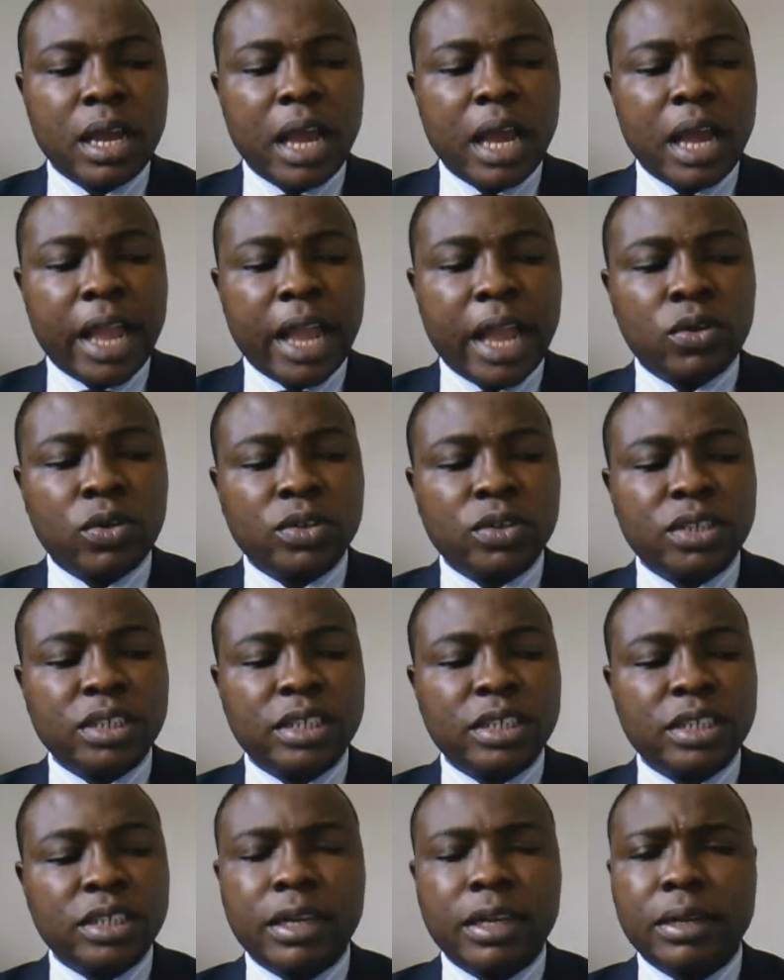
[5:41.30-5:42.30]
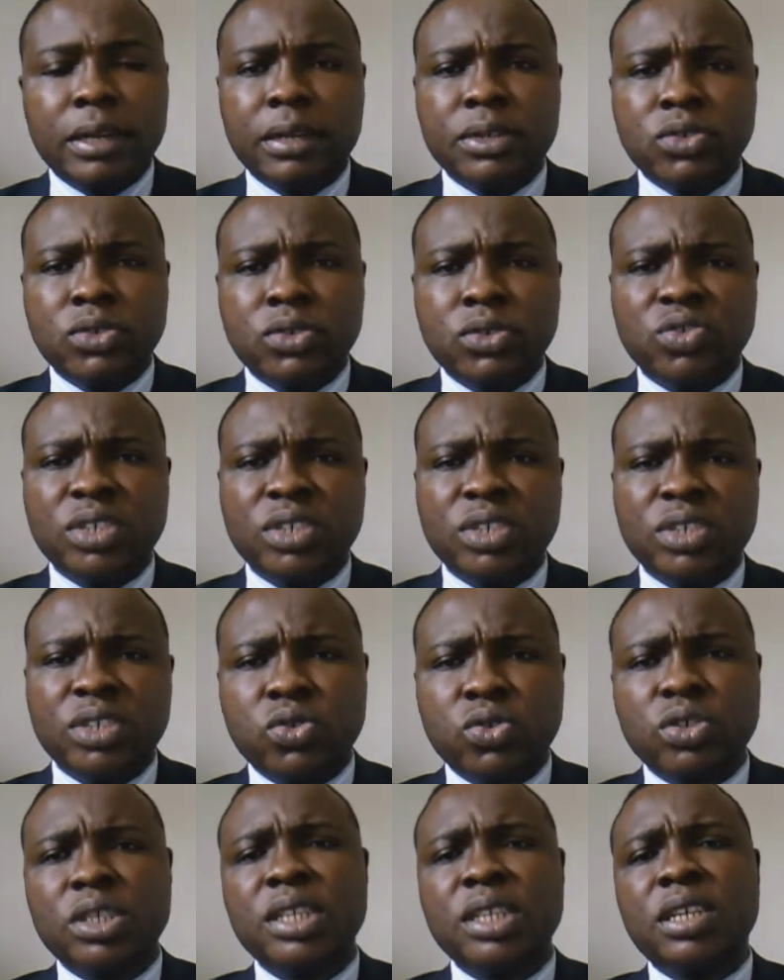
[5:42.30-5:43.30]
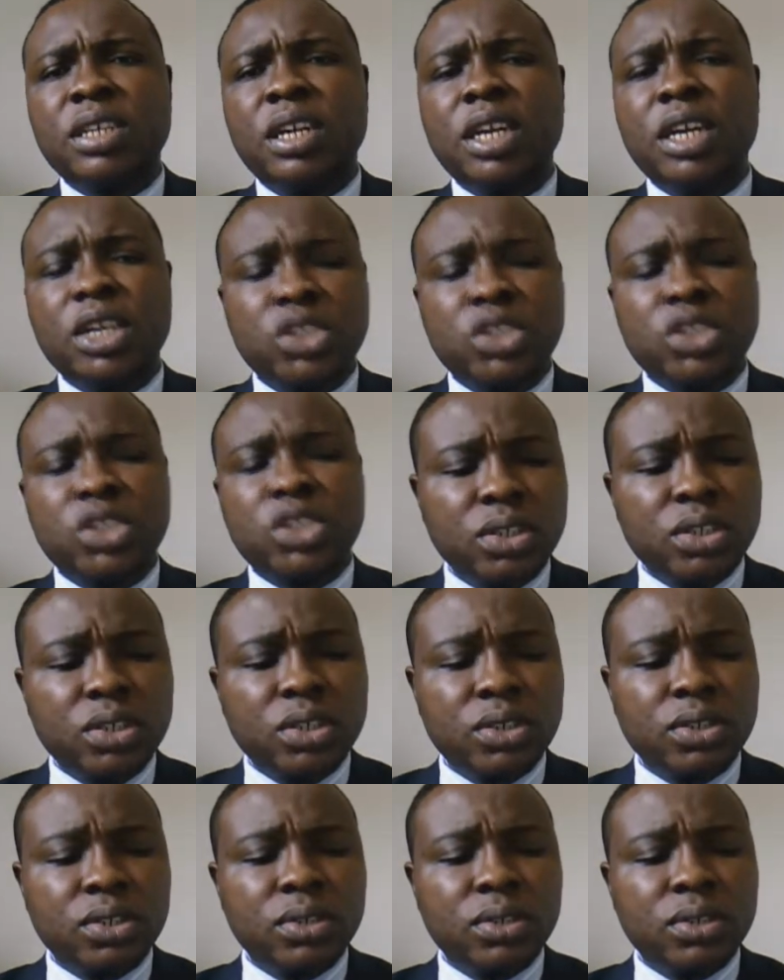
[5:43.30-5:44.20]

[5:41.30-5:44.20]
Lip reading: I consider student to student interaction,